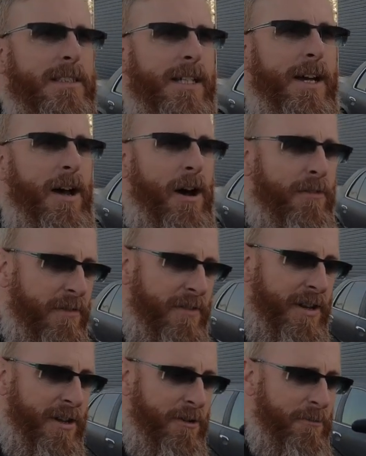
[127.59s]
of the
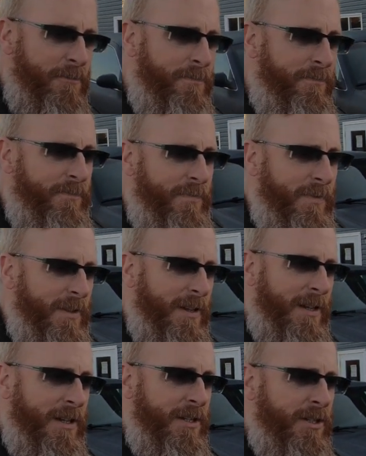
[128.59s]
video
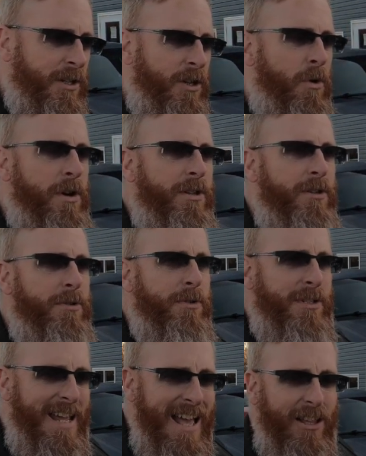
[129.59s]
is going to
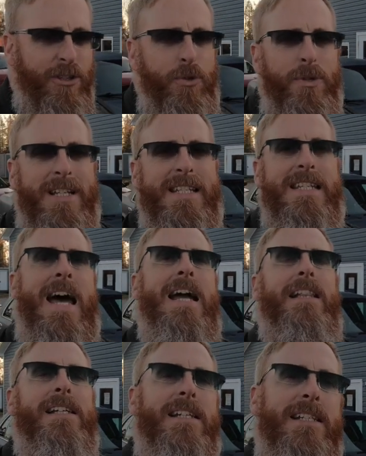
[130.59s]
tell you
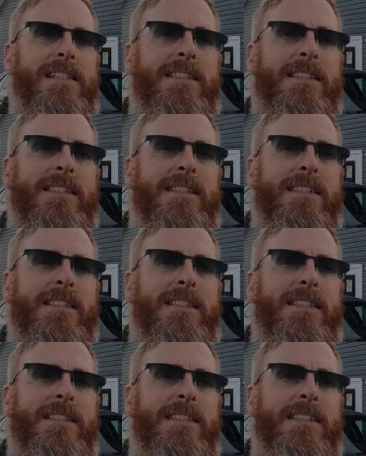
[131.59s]
exactly